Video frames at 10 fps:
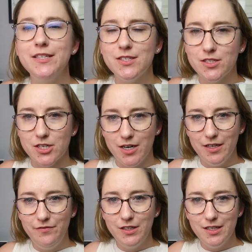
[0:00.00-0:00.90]
it
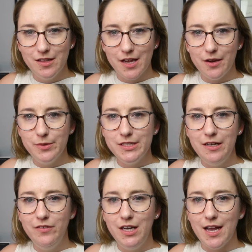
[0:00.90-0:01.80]
started feeling like it was
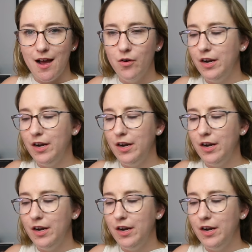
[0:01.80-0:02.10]
evening out.